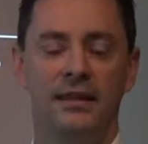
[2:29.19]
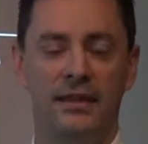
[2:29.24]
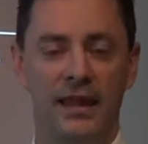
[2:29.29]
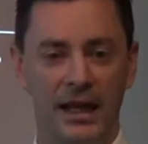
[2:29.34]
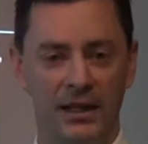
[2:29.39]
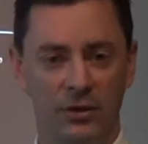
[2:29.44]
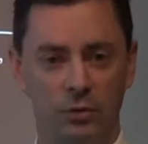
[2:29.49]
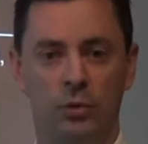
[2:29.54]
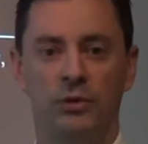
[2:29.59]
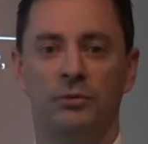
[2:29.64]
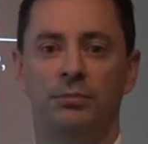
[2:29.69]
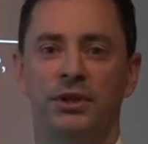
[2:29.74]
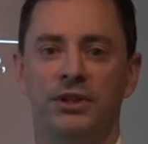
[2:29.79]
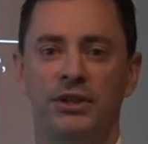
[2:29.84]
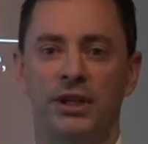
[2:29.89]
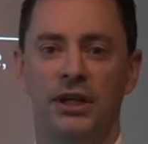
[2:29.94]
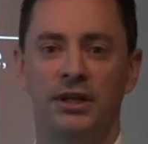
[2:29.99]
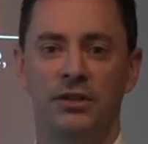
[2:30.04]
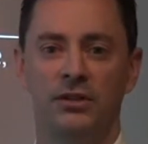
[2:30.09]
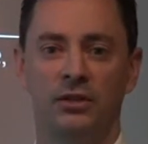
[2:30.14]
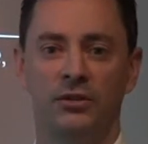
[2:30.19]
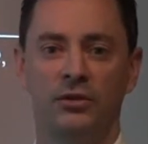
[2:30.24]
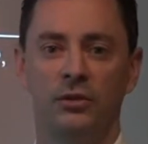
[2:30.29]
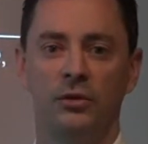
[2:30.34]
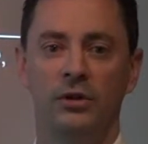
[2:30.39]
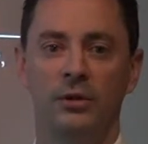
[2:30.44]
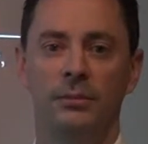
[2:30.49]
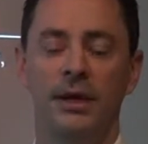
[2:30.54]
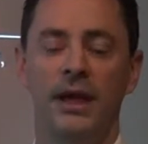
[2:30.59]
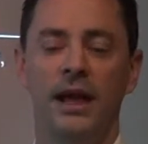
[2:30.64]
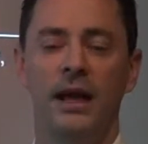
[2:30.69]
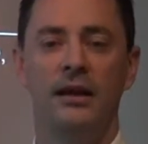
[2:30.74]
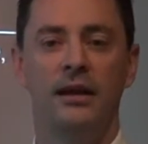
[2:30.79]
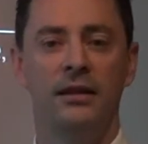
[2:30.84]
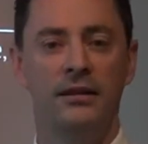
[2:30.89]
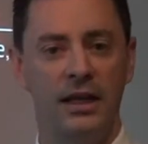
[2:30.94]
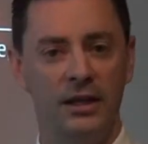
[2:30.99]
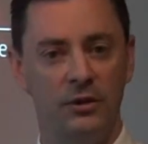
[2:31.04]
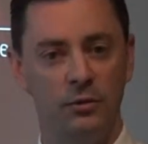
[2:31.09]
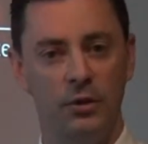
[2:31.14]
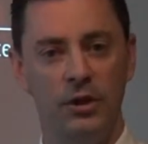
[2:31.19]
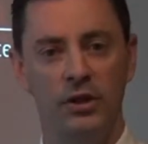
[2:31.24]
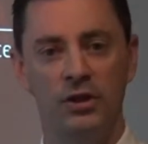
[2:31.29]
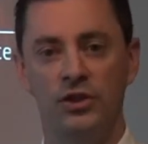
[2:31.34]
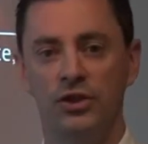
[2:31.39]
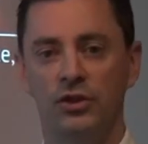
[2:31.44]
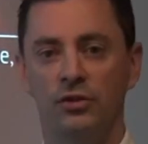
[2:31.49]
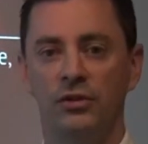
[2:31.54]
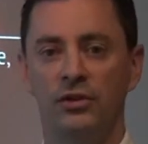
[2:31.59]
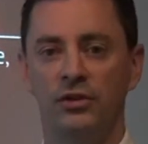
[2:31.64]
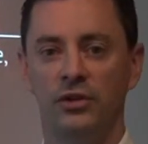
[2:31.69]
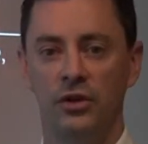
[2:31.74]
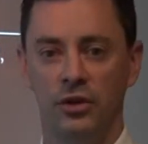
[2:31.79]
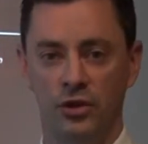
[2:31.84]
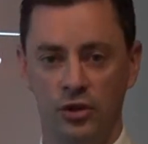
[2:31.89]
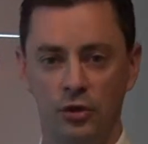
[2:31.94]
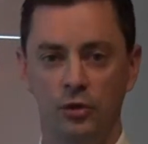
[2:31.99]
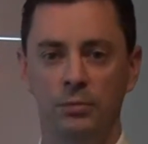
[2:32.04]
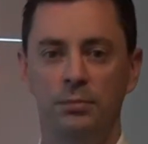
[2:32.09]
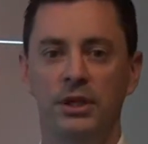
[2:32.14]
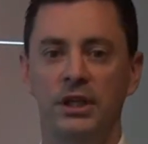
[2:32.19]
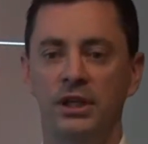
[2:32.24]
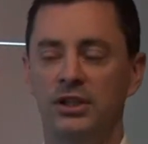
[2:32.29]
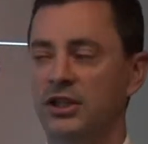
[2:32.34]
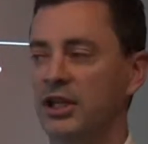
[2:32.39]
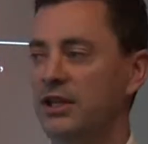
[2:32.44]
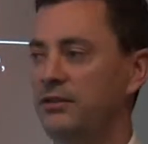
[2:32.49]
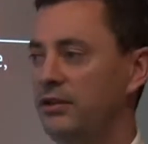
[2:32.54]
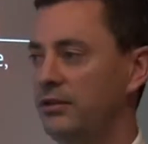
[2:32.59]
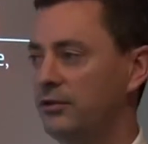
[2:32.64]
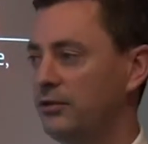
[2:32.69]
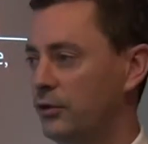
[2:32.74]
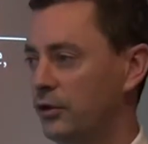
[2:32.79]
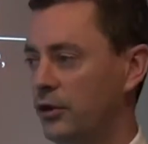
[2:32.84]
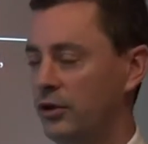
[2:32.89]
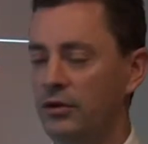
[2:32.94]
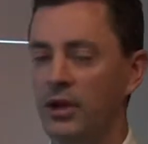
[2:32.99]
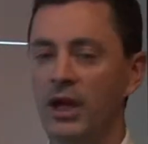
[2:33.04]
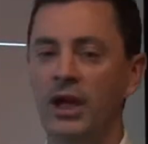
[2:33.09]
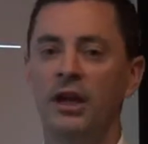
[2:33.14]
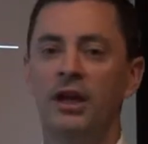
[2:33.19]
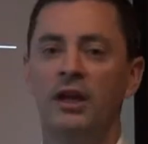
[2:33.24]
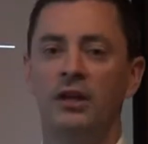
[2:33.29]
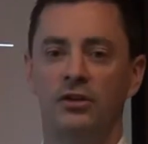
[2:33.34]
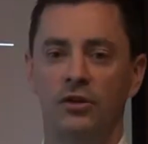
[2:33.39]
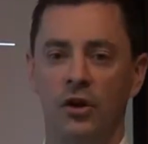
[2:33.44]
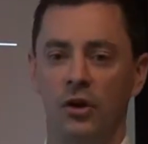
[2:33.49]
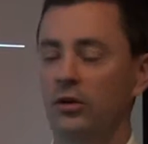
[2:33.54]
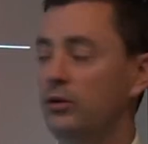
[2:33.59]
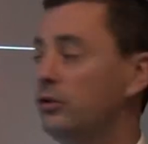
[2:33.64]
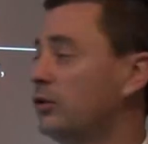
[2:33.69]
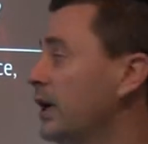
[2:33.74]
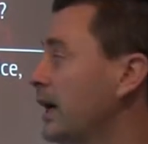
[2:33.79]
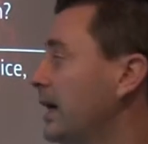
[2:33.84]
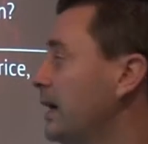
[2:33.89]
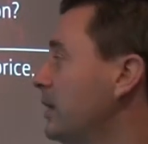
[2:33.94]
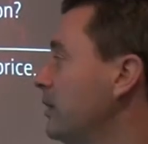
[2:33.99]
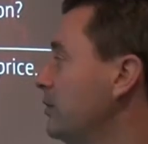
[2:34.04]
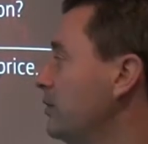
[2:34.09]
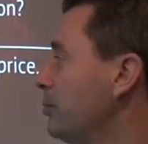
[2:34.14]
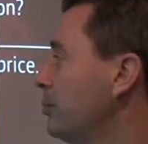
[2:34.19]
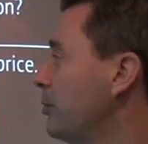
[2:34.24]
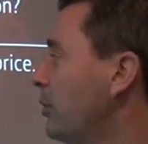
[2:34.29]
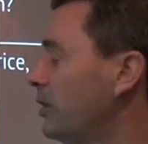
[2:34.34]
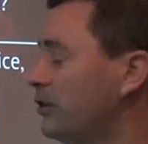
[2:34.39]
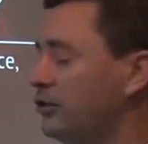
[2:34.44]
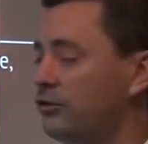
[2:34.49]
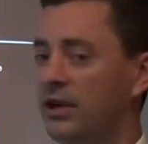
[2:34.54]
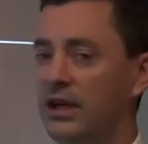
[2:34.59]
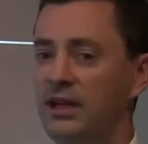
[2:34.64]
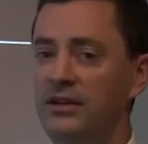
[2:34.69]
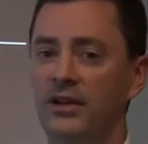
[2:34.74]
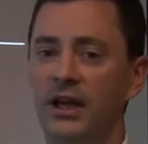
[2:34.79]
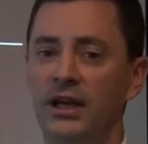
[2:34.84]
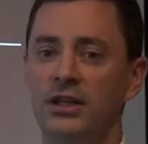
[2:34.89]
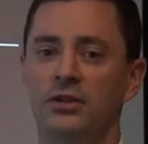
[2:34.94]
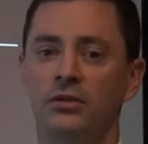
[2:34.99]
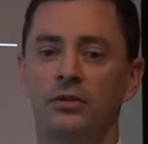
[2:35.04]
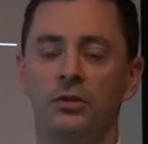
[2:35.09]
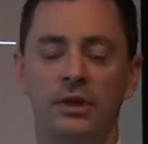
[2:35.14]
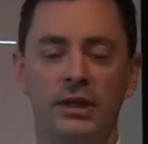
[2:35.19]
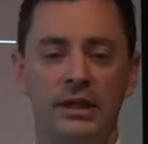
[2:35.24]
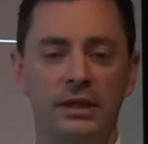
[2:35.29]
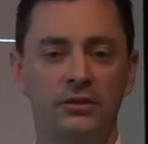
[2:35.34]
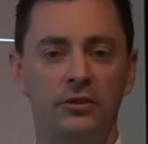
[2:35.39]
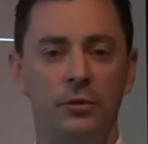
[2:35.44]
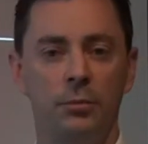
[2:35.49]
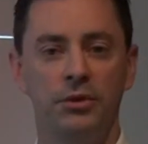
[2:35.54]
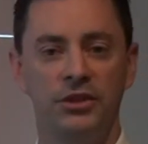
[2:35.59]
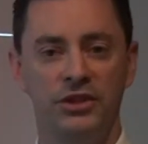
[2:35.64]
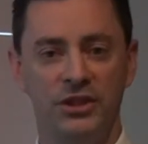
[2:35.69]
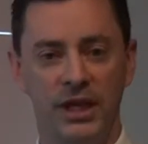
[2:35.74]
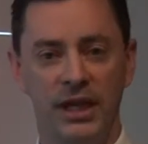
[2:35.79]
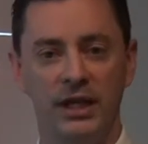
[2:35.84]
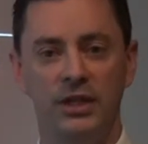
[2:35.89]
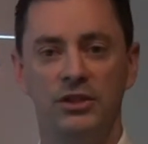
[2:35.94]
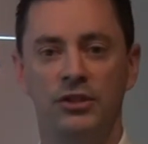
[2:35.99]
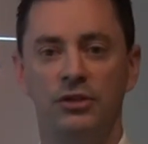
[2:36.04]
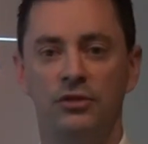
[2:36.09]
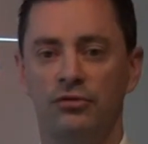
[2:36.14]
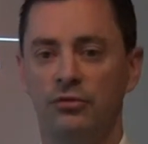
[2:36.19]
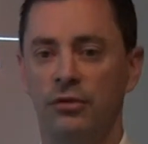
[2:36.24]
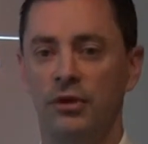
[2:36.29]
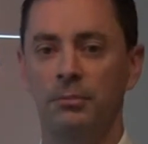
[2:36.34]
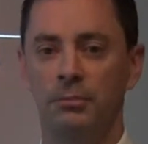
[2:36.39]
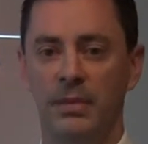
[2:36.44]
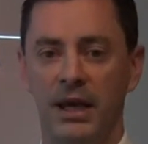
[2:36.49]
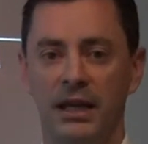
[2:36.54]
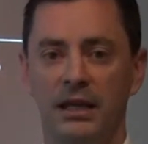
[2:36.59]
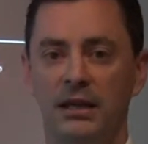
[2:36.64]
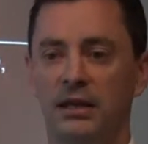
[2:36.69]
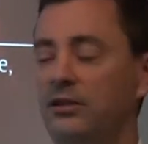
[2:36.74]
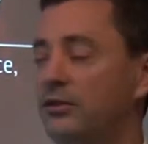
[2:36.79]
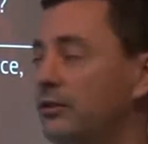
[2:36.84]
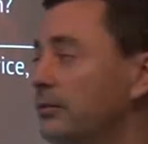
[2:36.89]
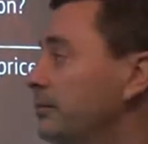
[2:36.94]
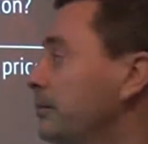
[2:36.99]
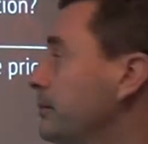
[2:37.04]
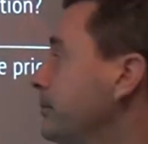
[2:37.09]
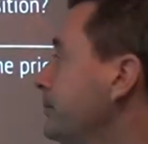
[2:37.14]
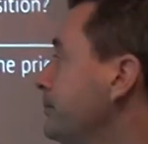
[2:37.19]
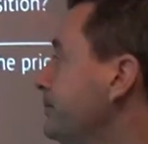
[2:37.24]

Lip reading: That's what protection is all about, and that's what insurance should be achieving for you. Don't look at it as a price transaction, look at it as a protection mechanism.